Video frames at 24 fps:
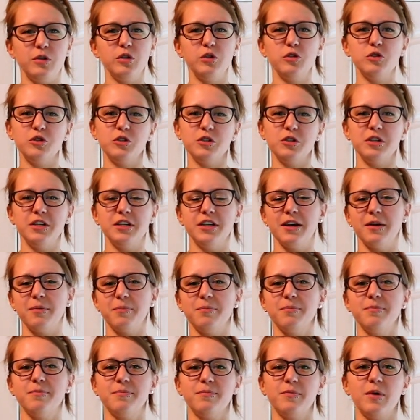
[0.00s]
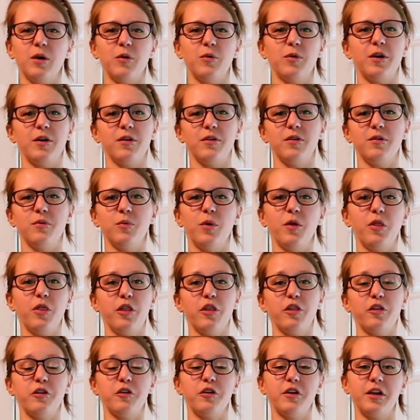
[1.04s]
usually I'm around
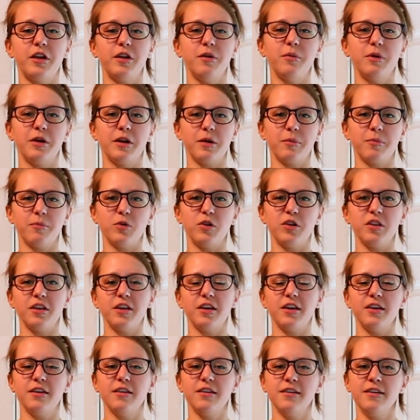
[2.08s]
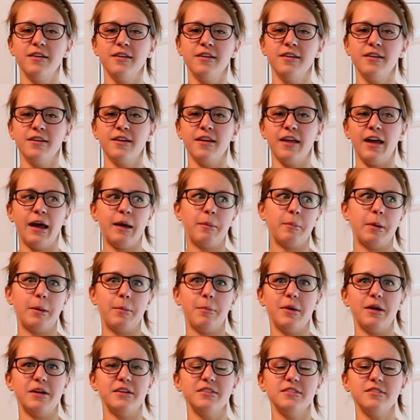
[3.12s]
130 when I'm really at
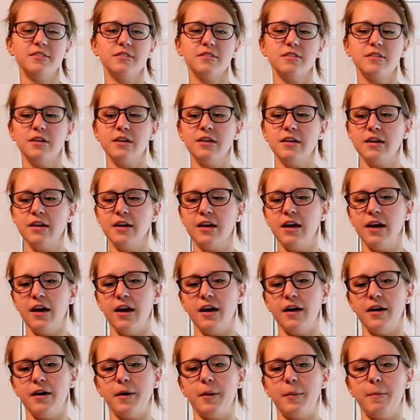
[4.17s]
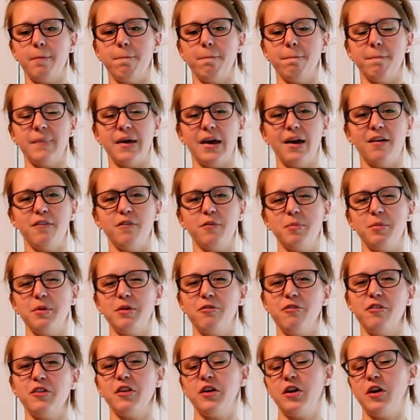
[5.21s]
my best. I haven't
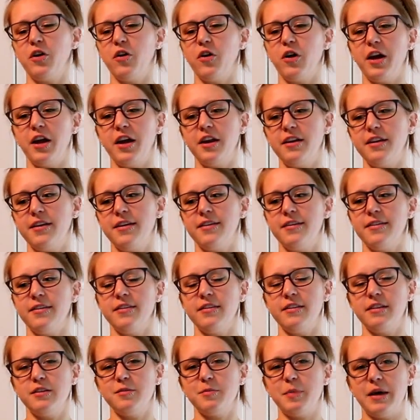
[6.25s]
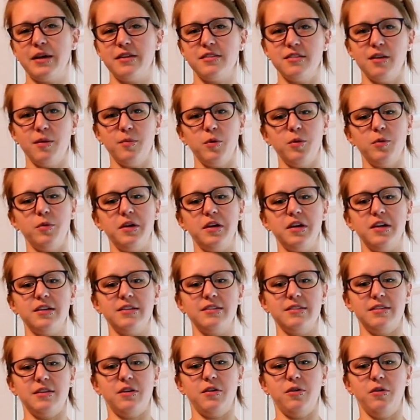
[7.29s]
been feeling great these past couple
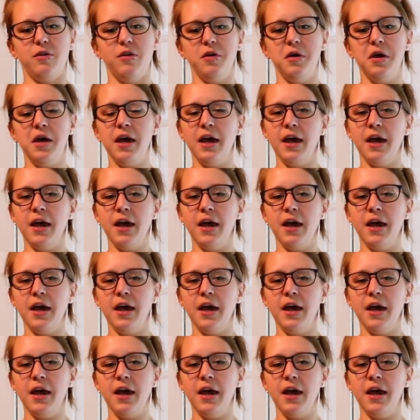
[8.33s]
weeks, so